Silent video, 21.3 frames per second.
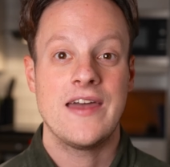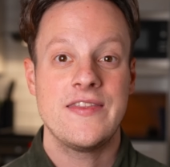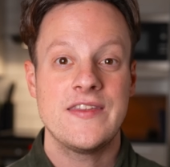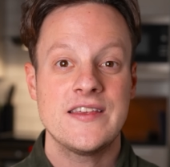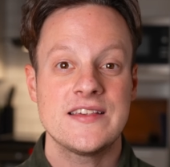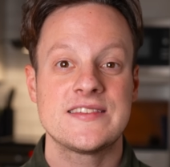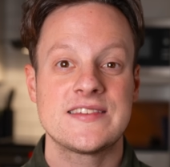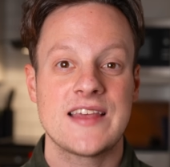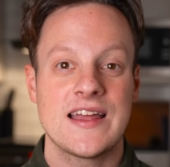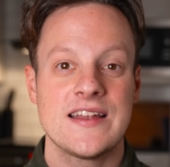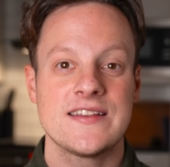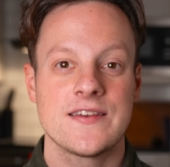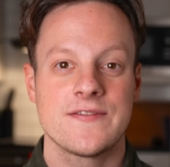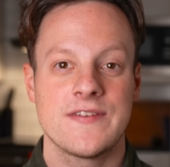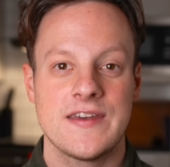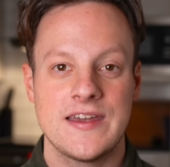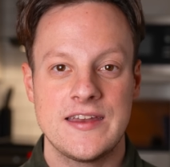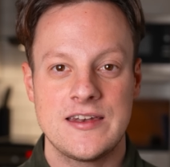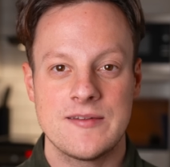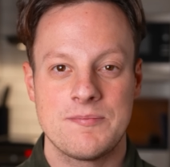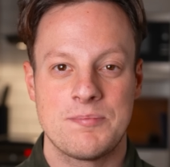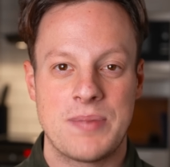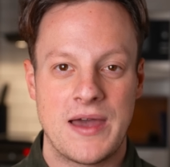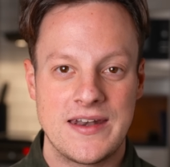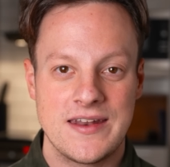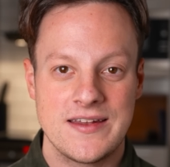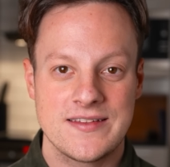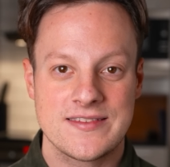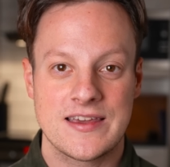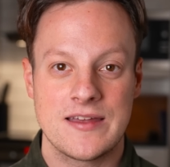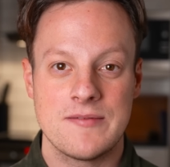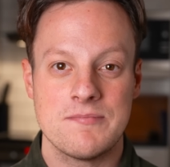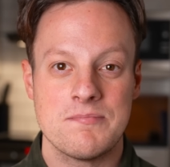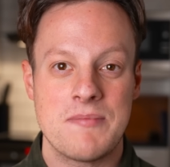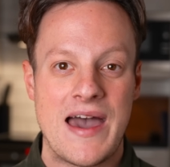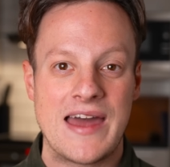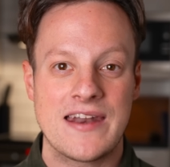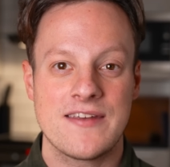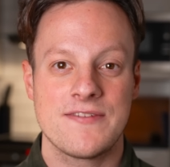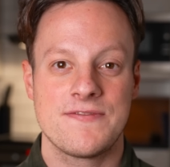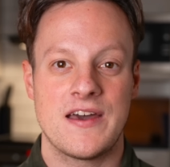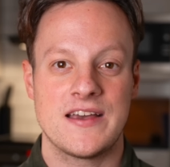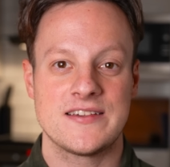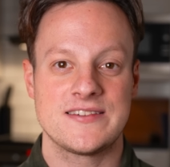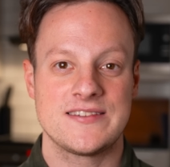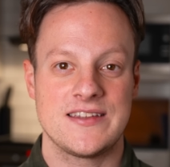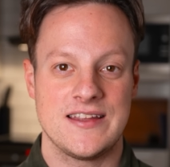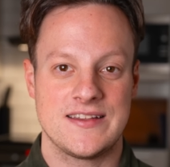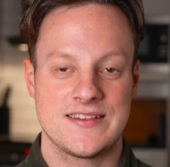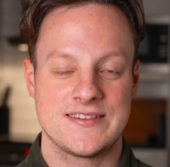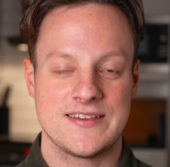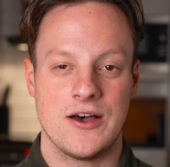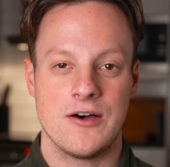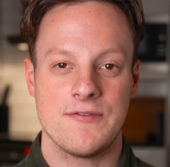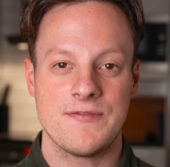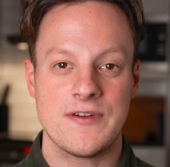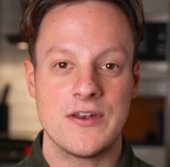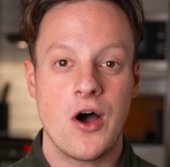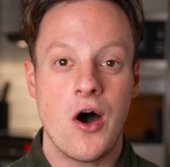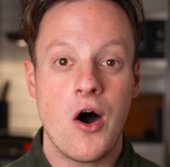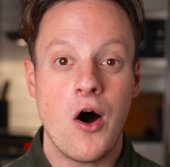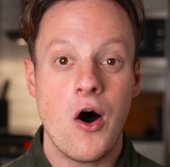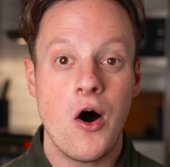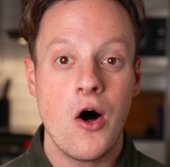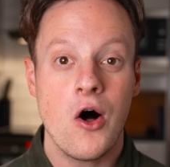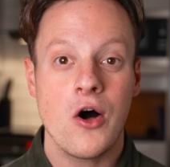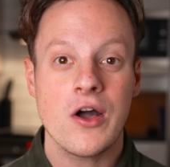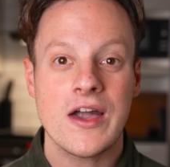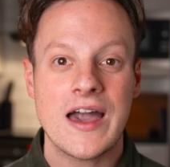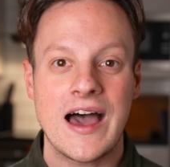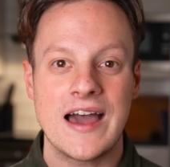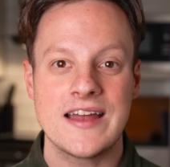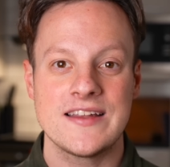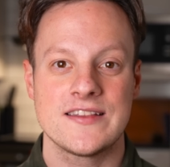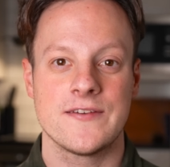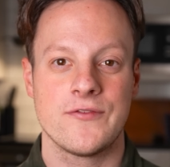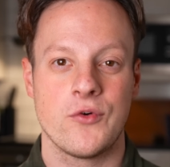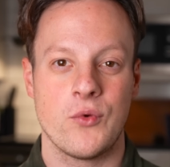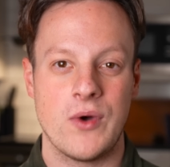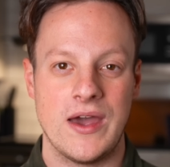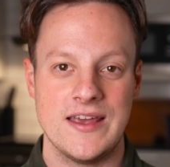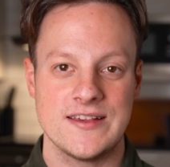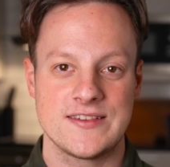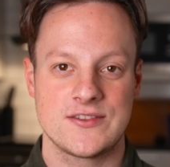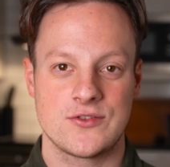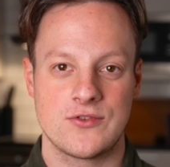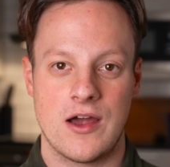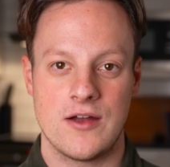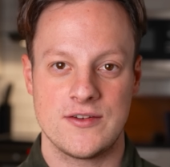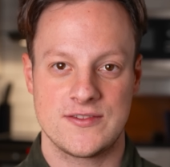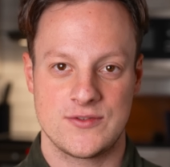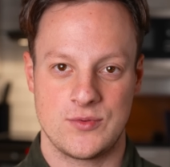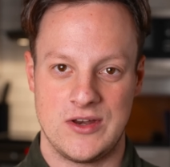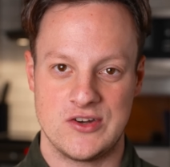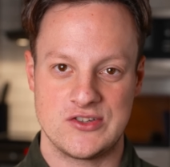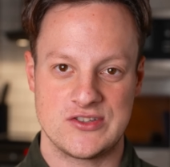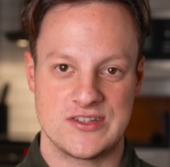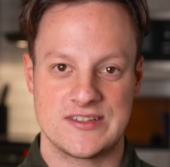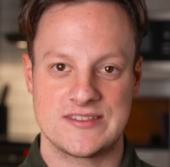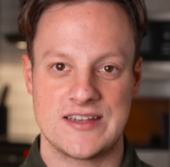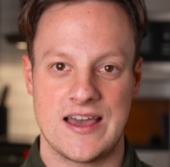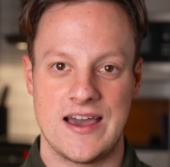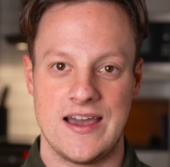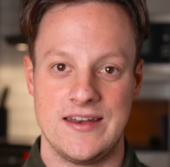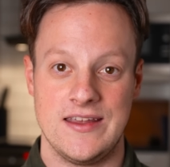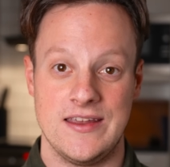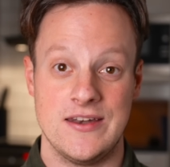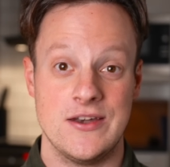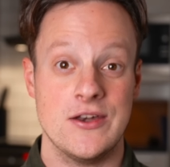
And this sense of independence can manifest itself in all kinds of ways throughout Swedish society,